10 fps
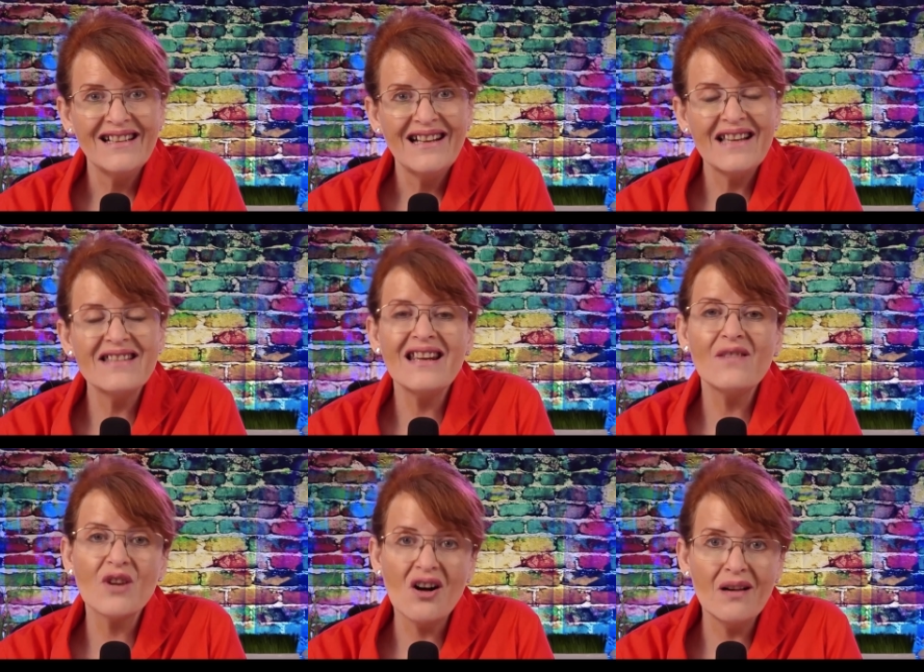a state
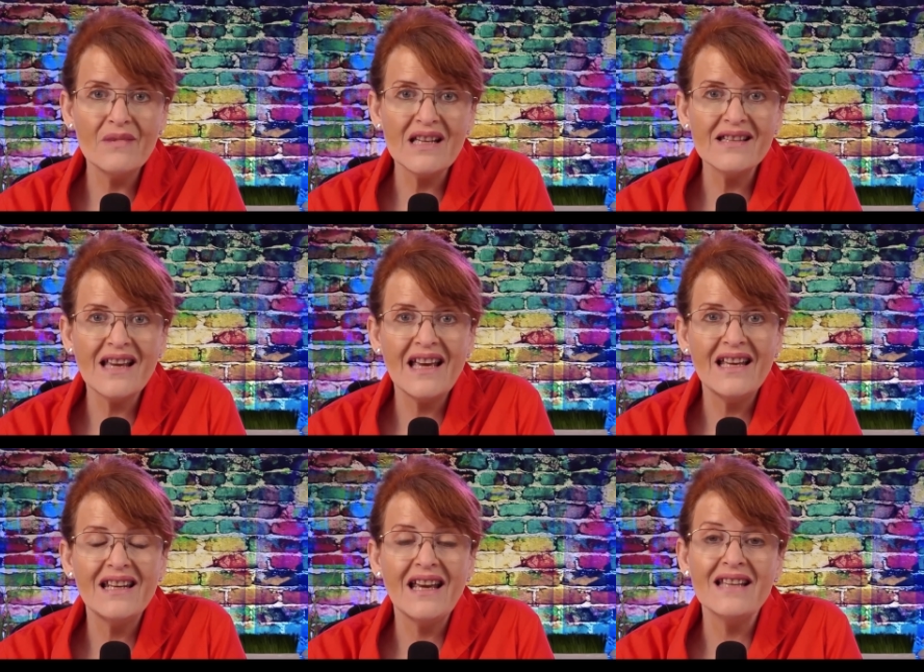of calmness
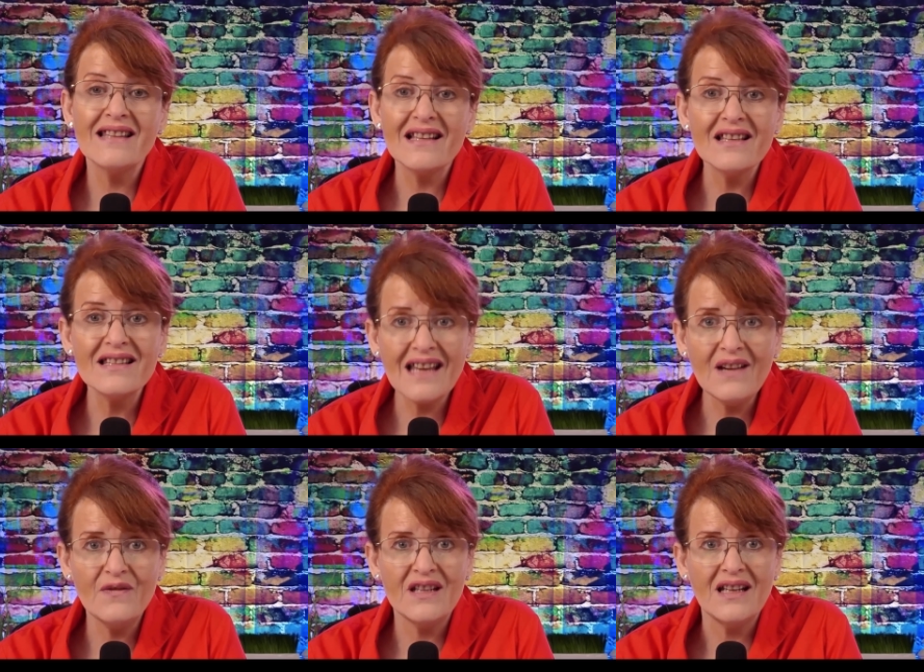and a sense of
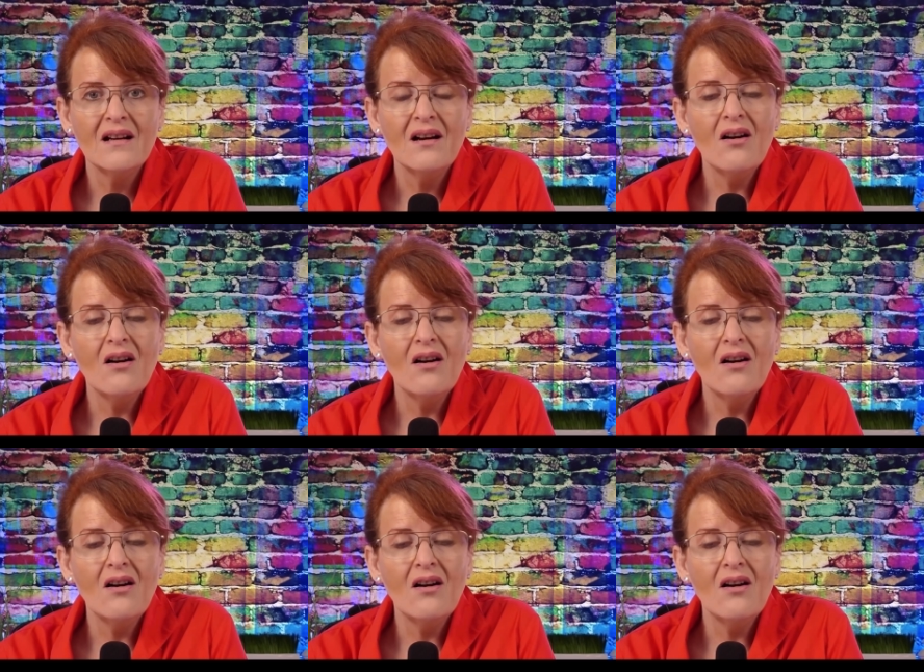safety.